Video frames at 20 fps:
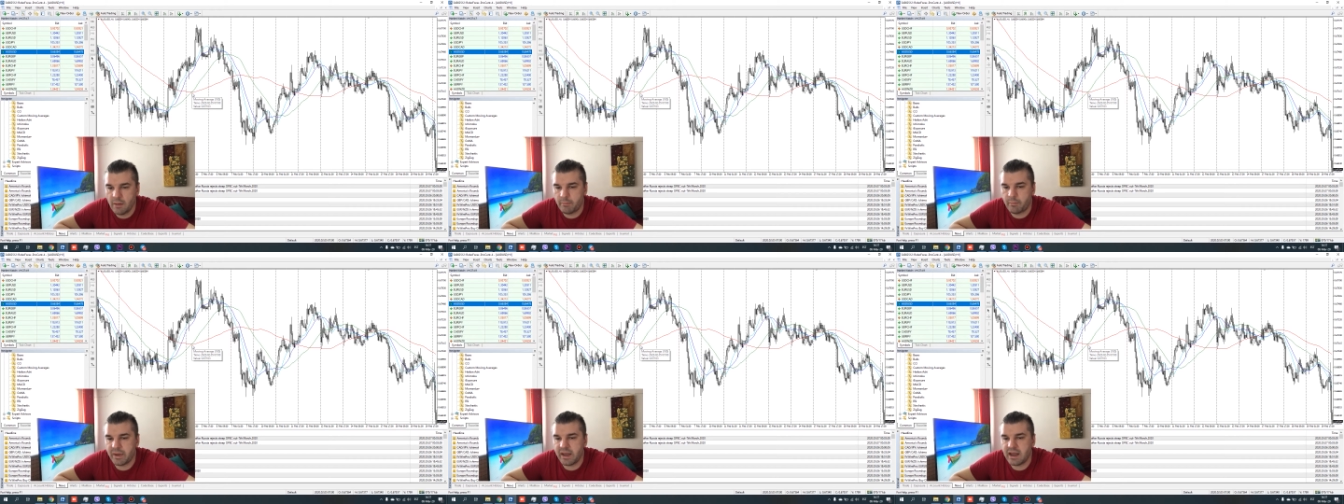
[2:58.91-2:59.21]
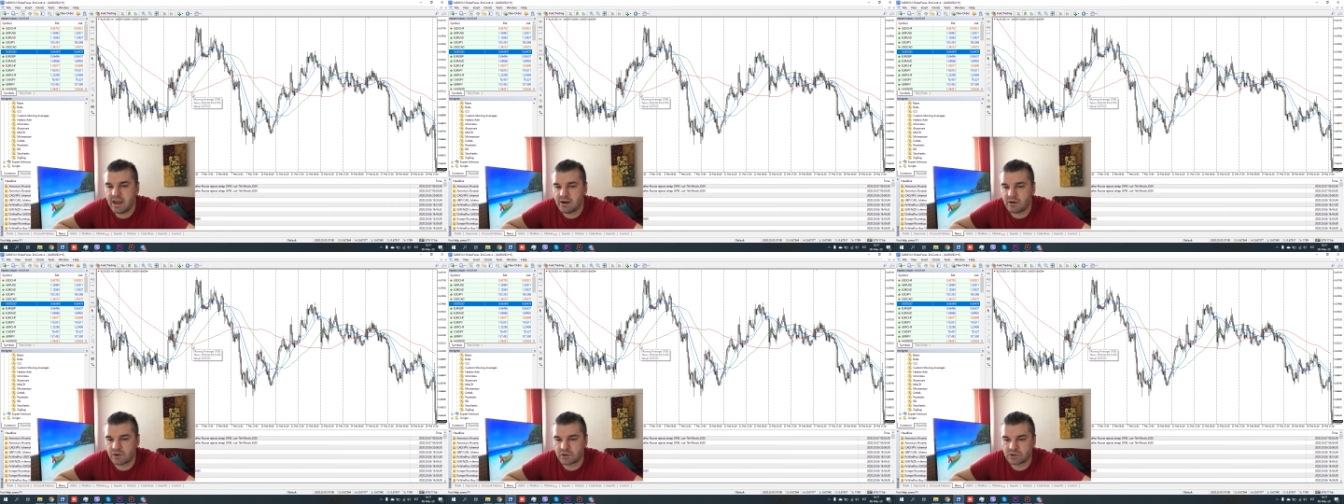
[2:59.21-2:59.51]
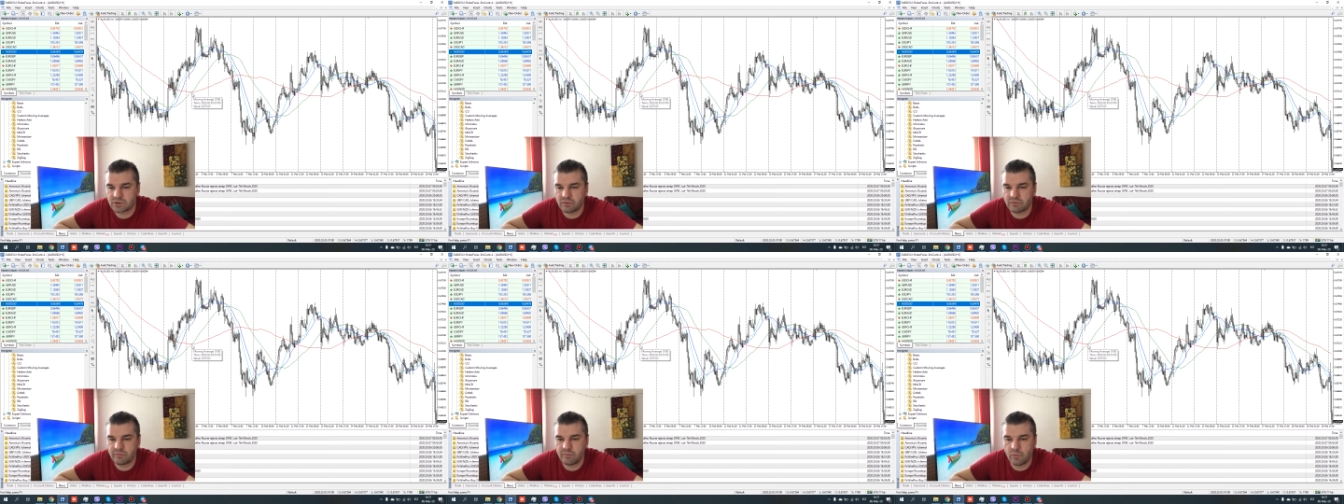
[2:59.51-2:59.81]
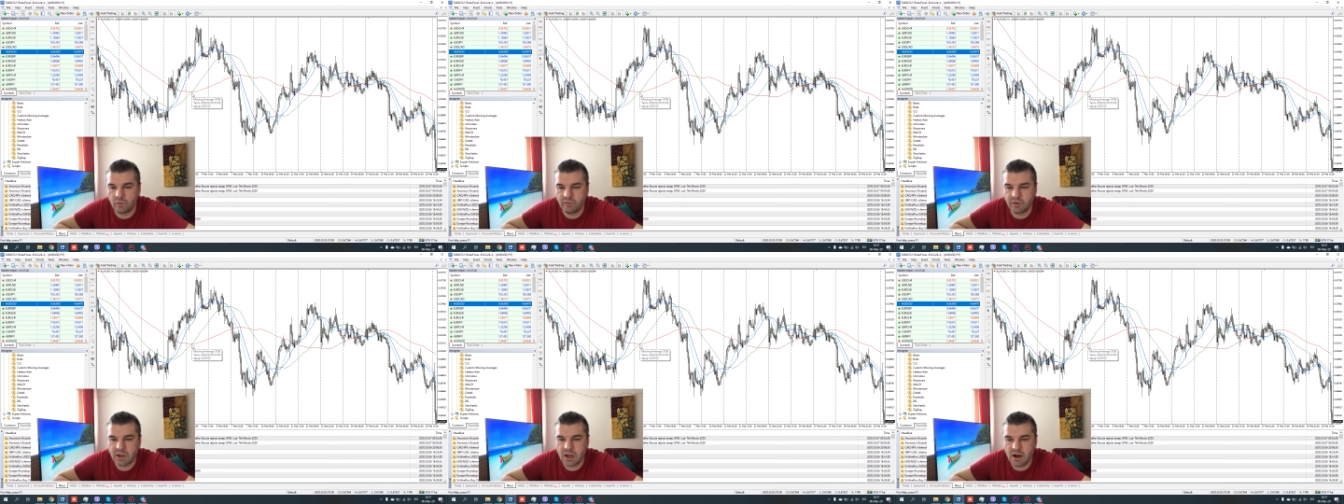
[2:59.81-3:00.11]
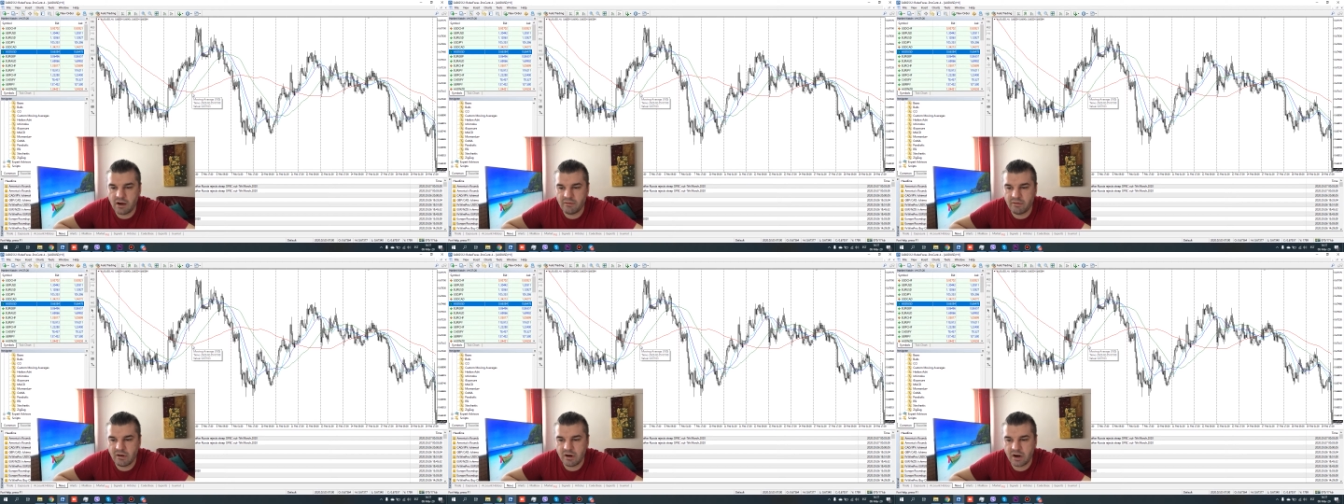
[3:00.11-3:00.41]
pairs of moving
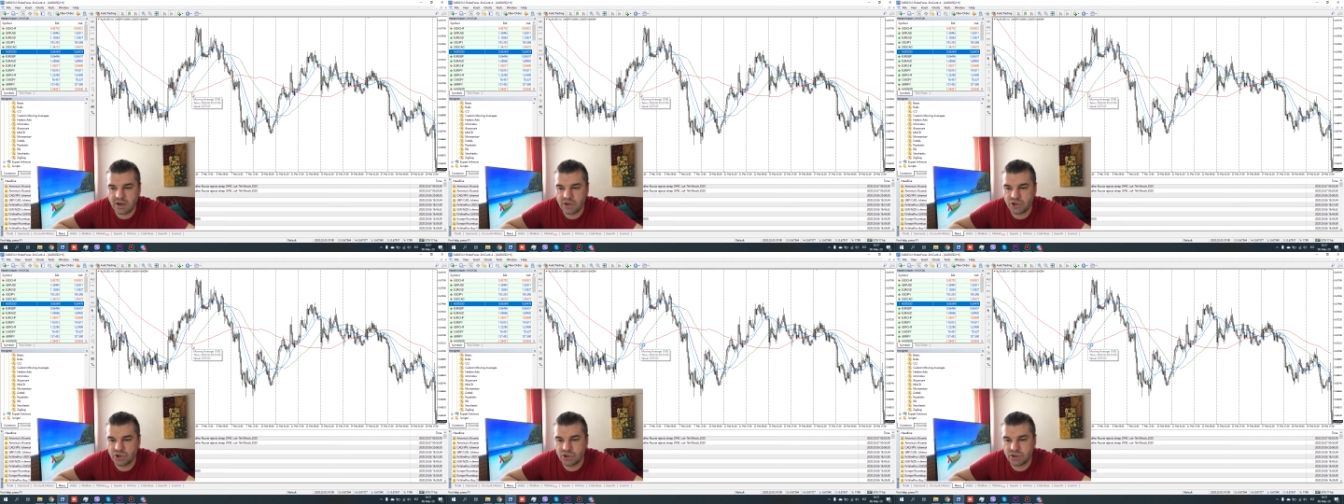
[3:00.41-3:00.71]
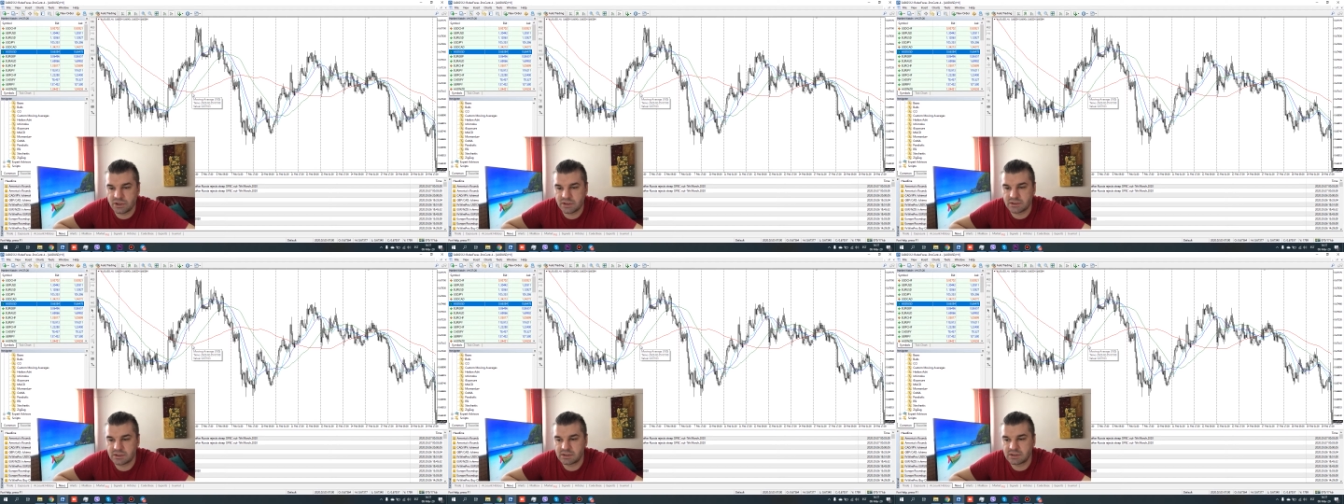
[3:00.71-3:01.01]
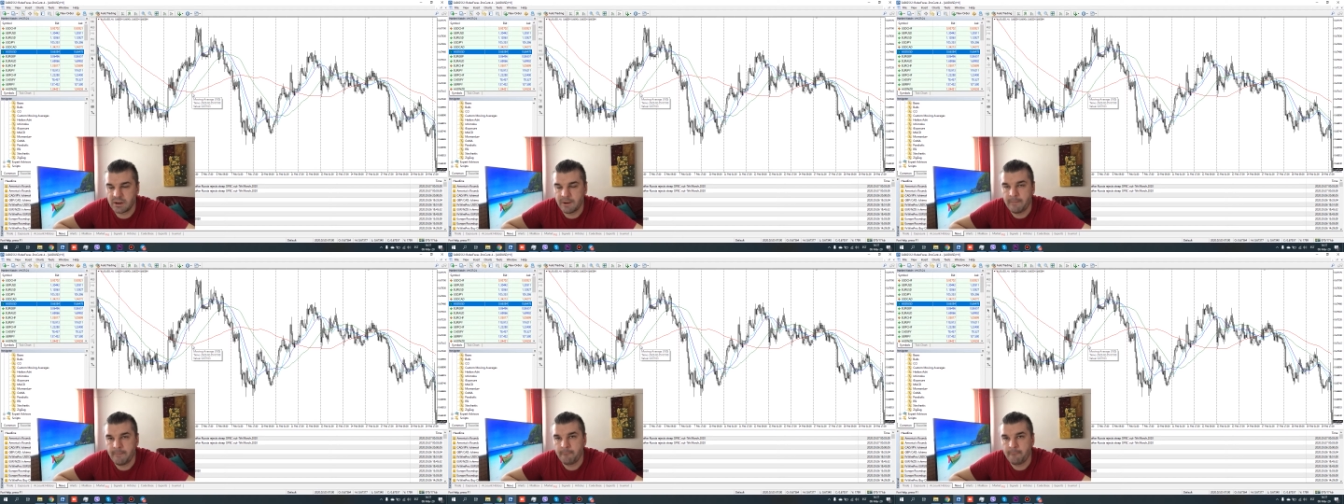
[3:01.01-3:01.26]
averages.